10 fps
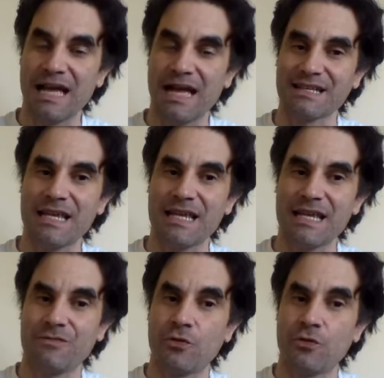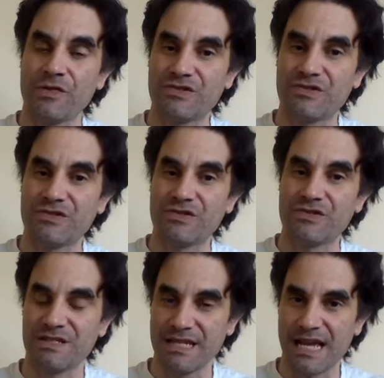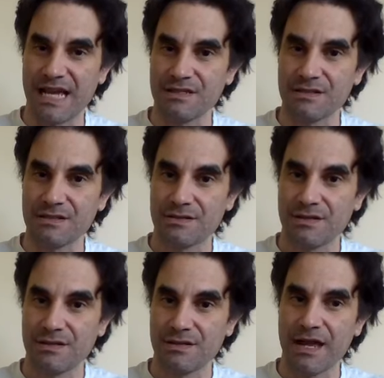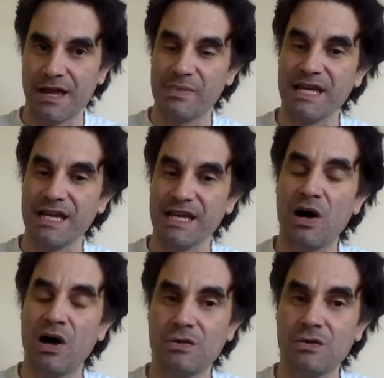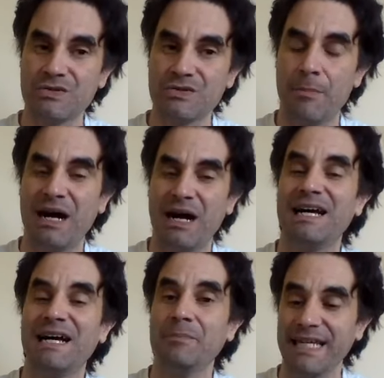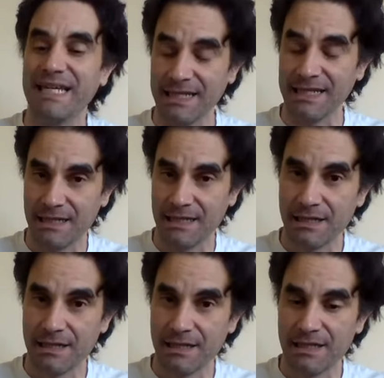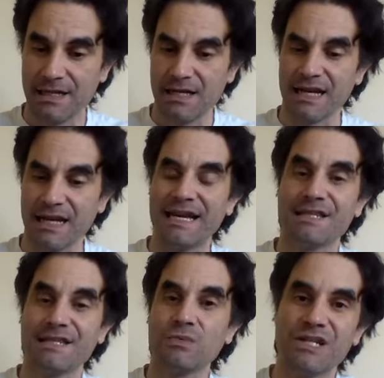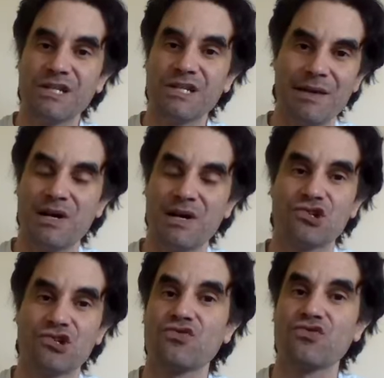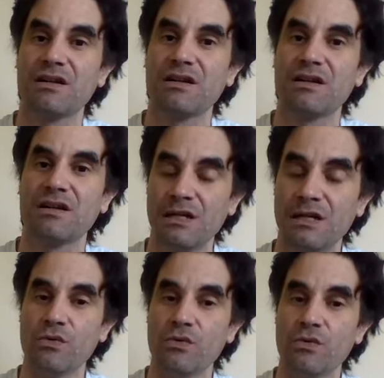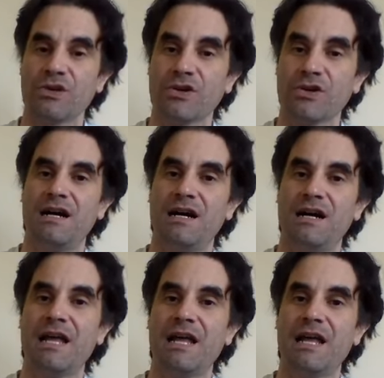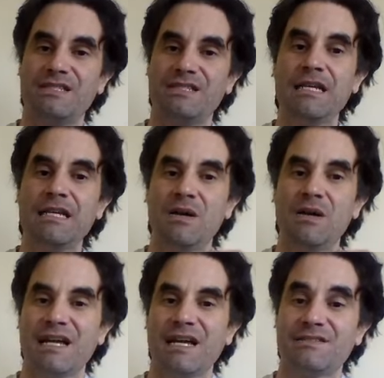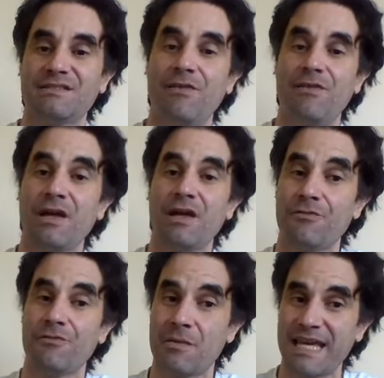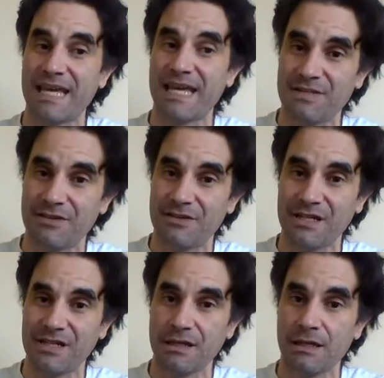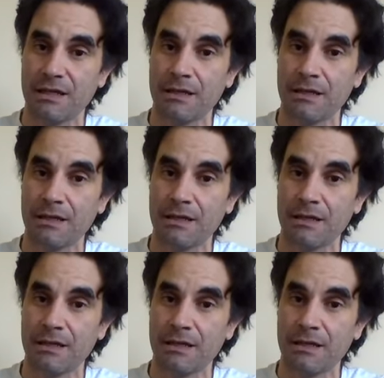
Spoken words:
except for the circumstances that are being imposed upon me, against which I must struggle to overcome and redeem myself from captivity.